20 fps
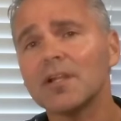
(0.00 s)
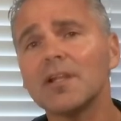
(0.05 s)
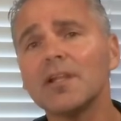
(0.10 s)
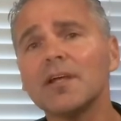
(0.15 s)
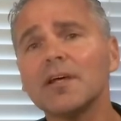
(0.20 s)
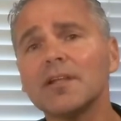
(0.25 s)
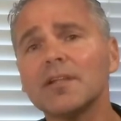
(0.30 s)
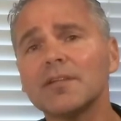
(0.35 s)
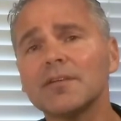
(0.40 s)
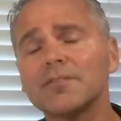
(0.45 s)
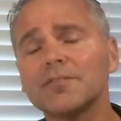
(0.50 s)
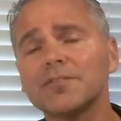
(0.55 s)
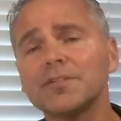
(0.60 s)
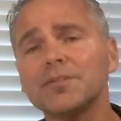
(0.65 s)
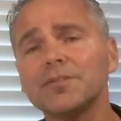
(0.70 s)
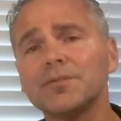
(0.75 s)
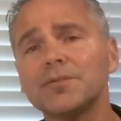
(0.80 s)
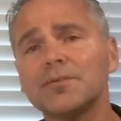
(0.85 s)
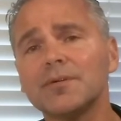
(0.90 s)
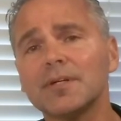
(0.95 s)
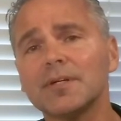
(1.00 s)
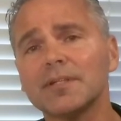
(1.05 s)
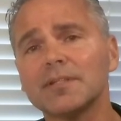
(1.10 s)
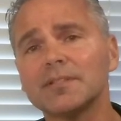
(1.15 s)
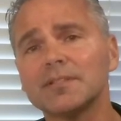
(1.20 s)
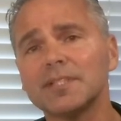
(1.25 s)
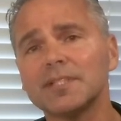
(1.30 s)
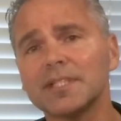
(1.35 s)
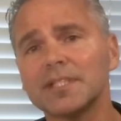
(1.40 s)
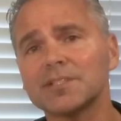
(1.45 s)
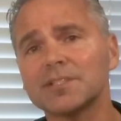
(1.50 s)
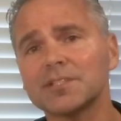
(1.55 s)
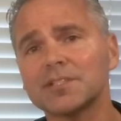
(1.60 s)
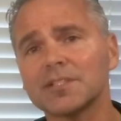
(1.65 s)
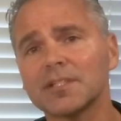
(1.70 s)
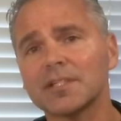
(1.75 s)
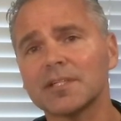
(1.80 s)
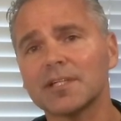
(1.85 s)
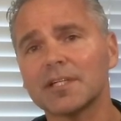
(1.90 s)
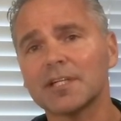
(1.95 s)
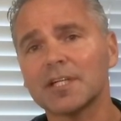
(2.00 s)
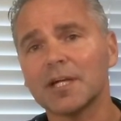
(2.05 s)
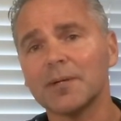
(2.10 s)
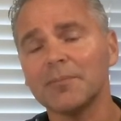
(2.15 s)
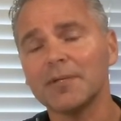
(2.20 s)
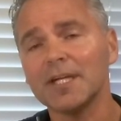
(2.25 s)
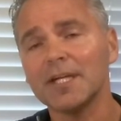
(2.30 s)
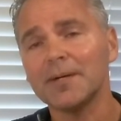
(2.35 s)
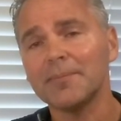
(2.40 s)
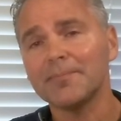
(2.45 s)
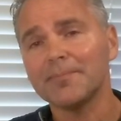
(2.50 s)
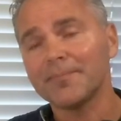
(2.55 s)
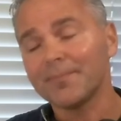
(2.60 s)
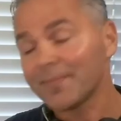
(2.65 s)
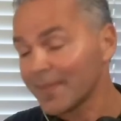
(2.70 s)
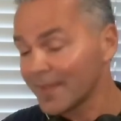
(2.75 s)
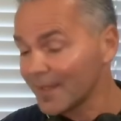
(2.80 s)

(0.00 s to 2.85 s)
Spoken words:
are a lot of new things coming up.